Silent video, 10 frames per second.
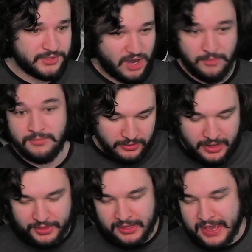So
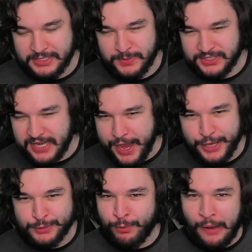now the last mistake
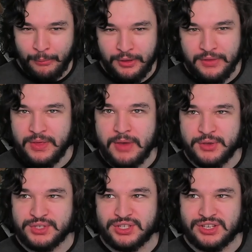is probably the
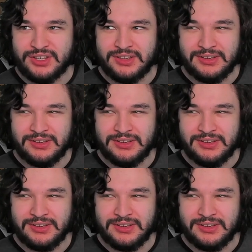most